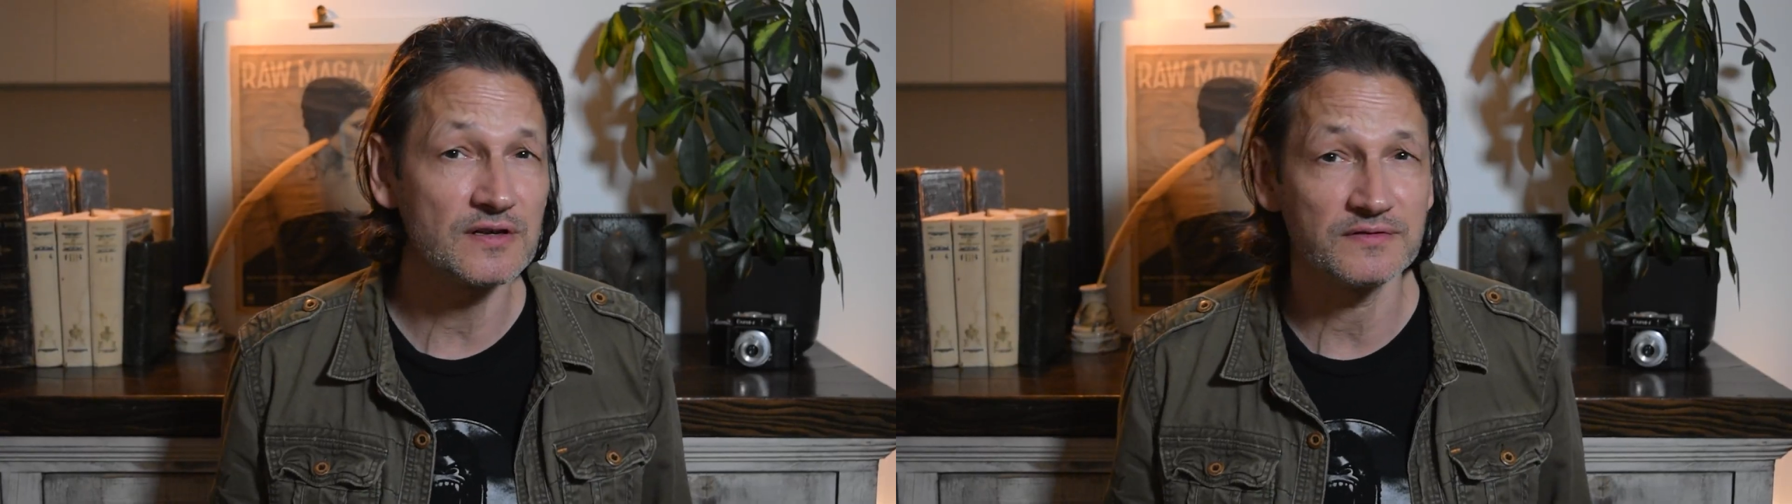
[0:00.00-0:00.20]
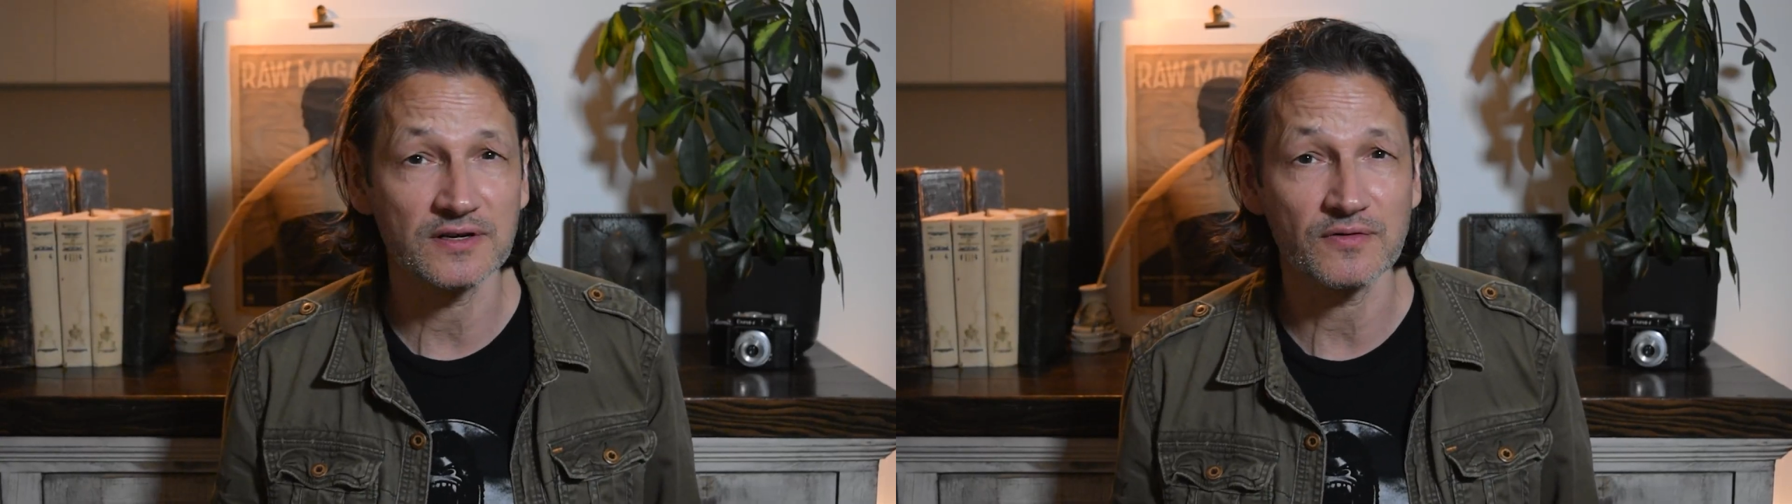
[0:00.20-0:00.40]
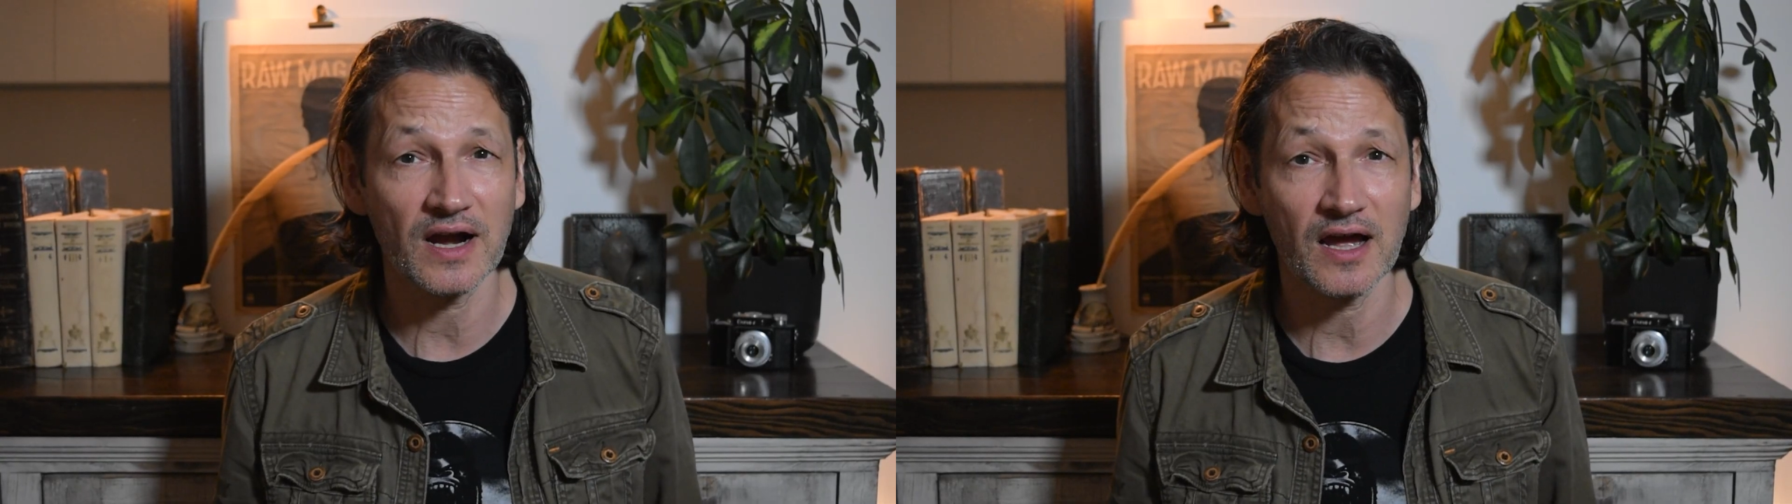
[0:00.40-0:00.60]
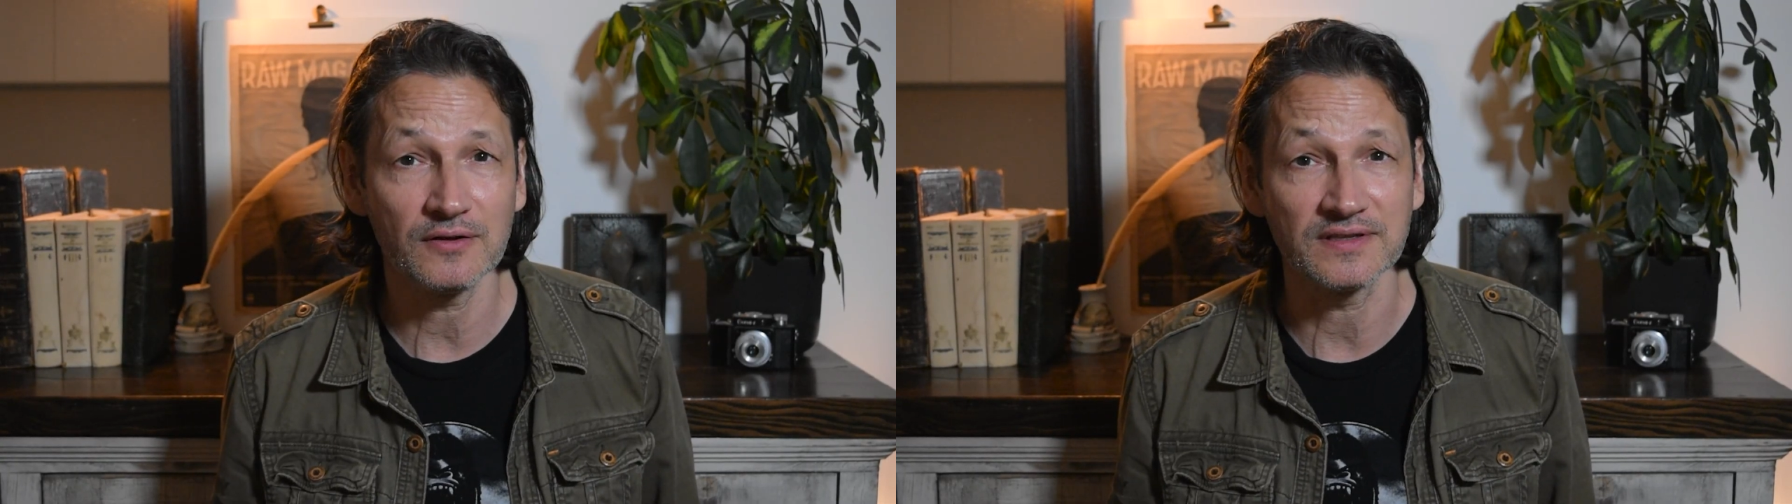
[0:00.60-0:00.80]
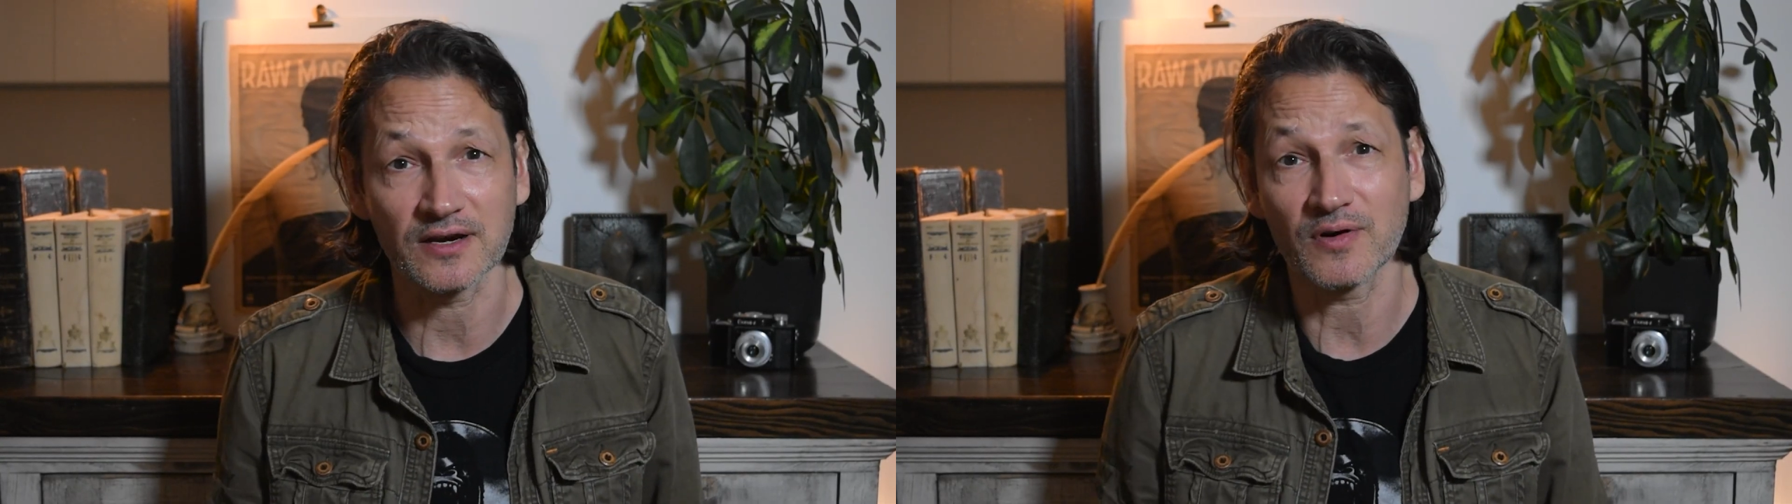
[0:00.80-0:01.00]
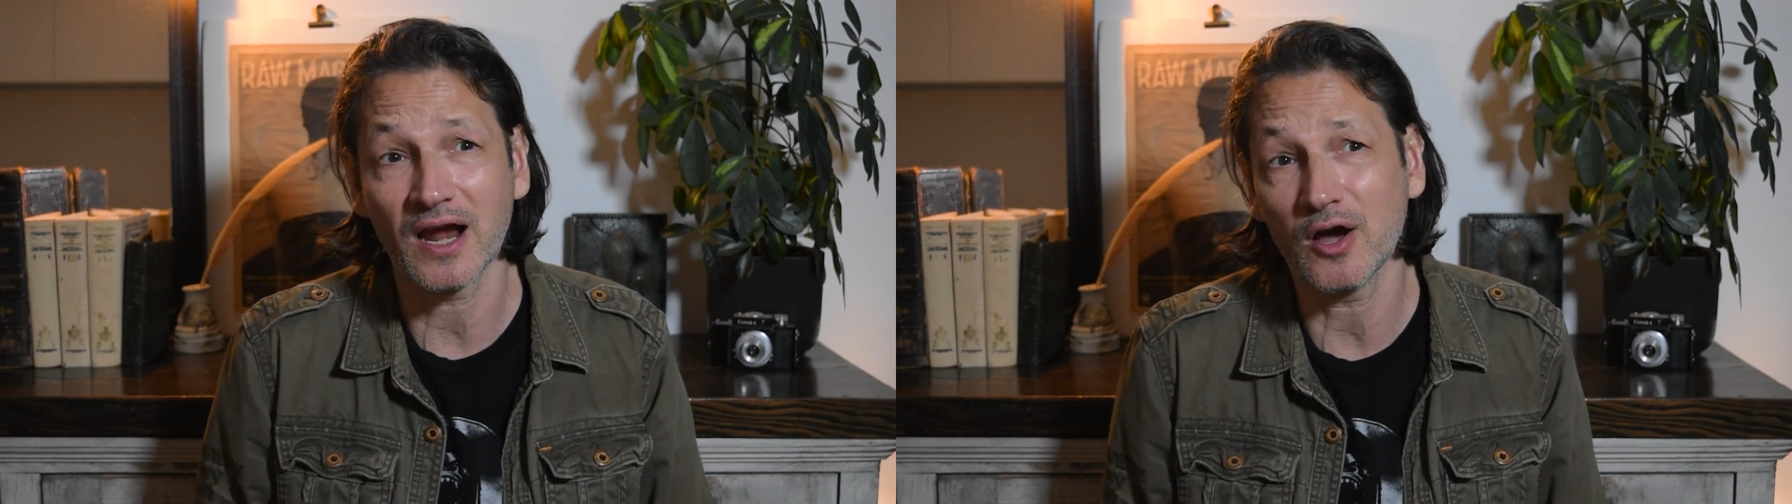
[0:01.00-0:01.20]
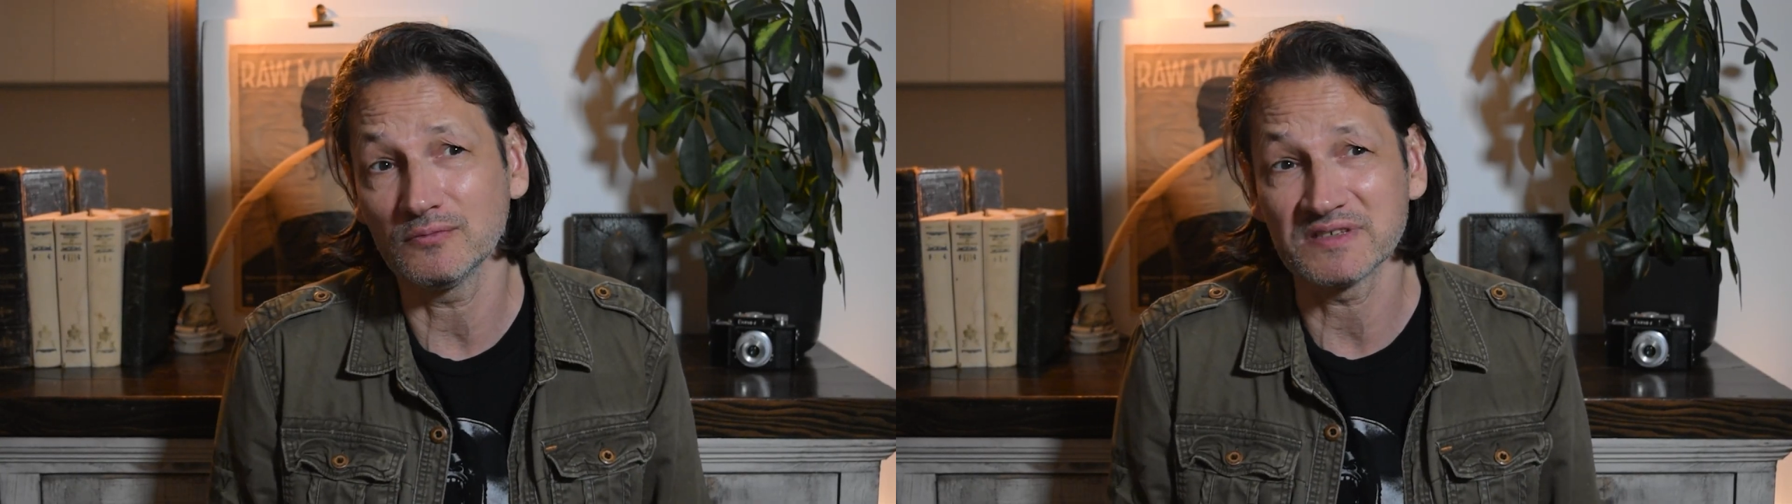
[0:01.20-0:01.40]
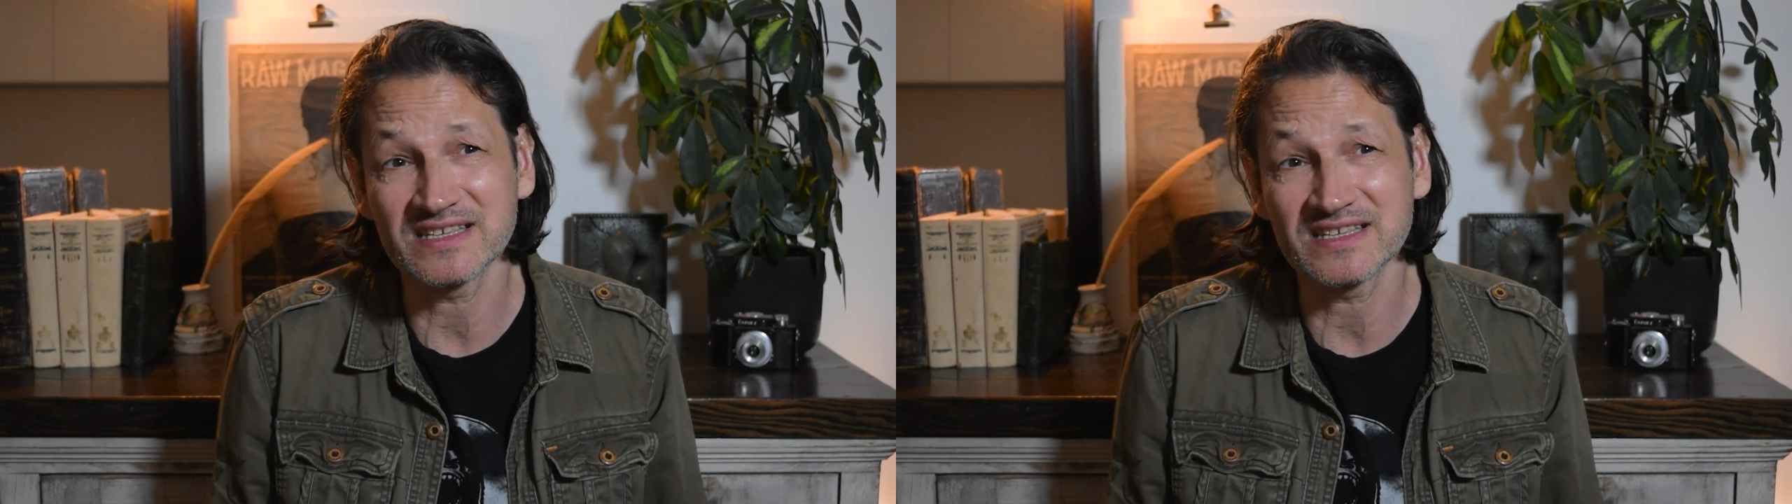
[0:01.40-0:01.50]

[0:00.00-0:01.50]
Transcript: of the Crown